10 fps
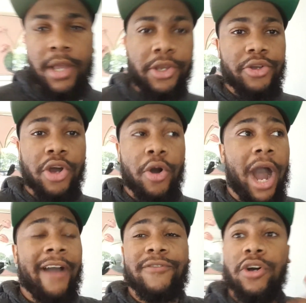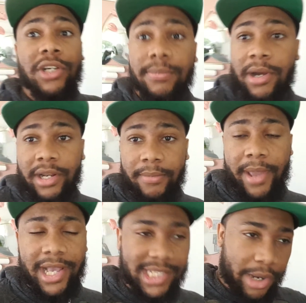You know, I've talked about in the
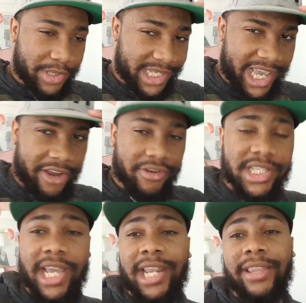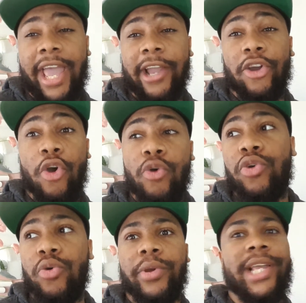past how it's irritating that
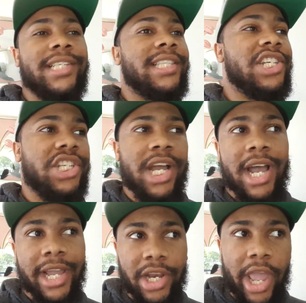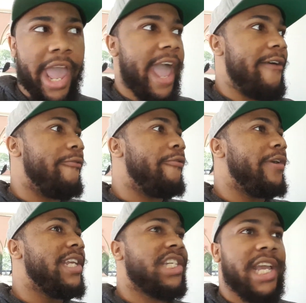Goku gets the shine
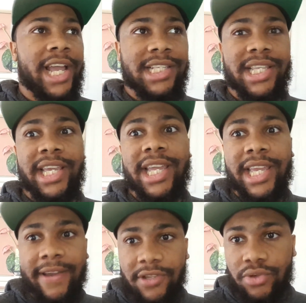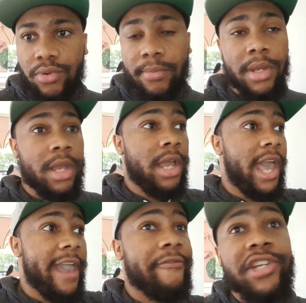every chance they can give it to him.
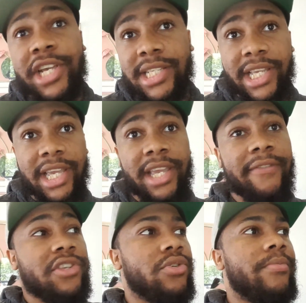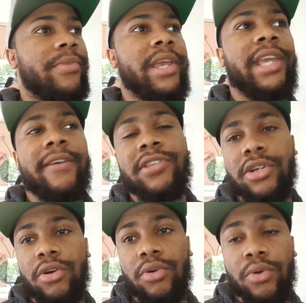Every chance they can give it to him, they give it to
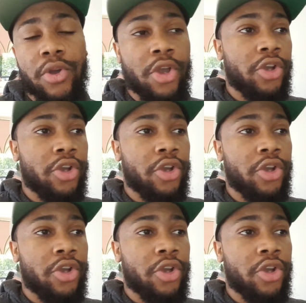Goku.